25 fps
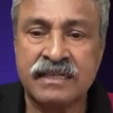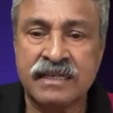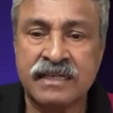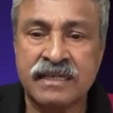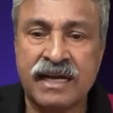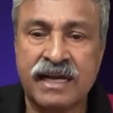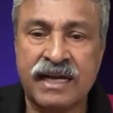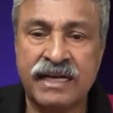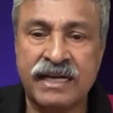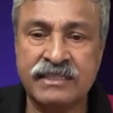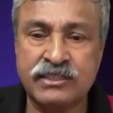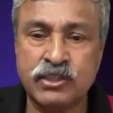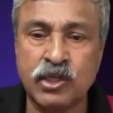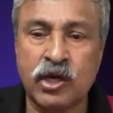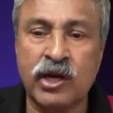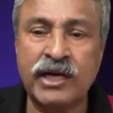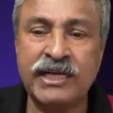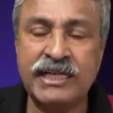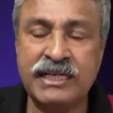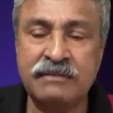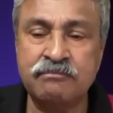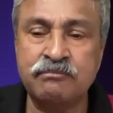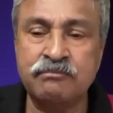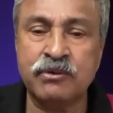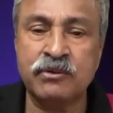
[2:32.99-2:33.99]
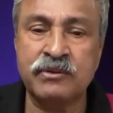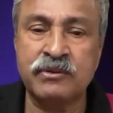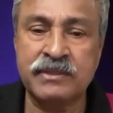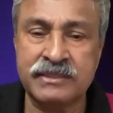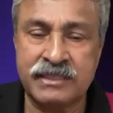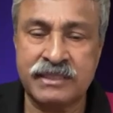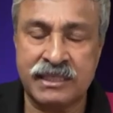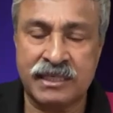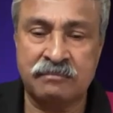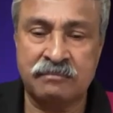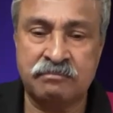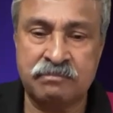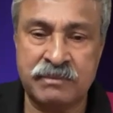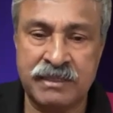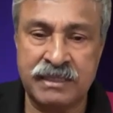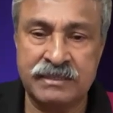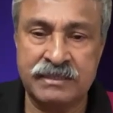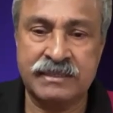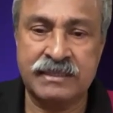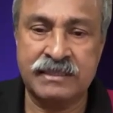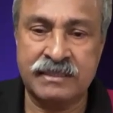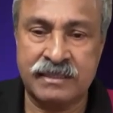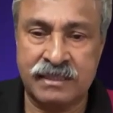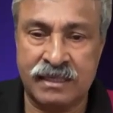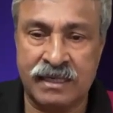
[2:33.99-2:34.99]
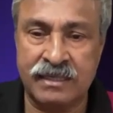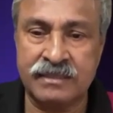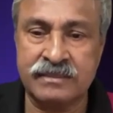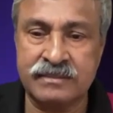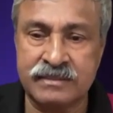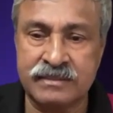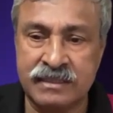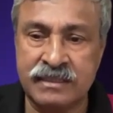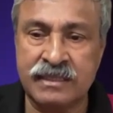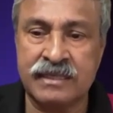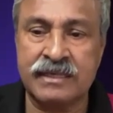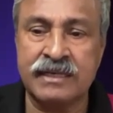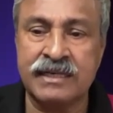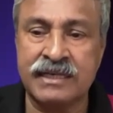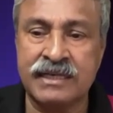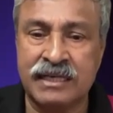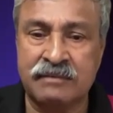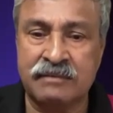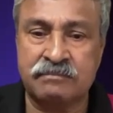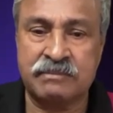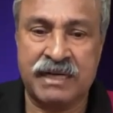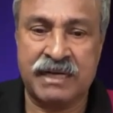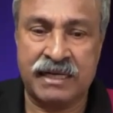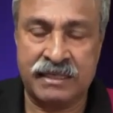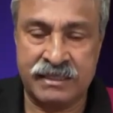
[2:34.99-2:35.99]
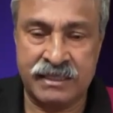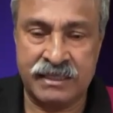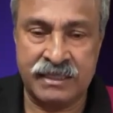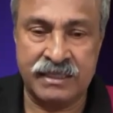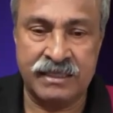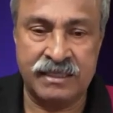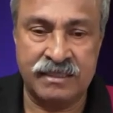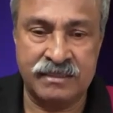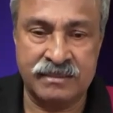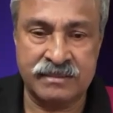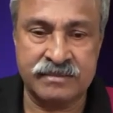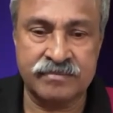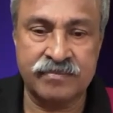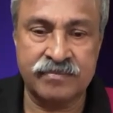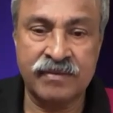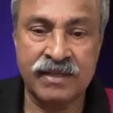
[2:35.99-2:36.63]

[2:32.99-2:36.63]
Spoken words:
and joint improving therapies and drugs in clinical practice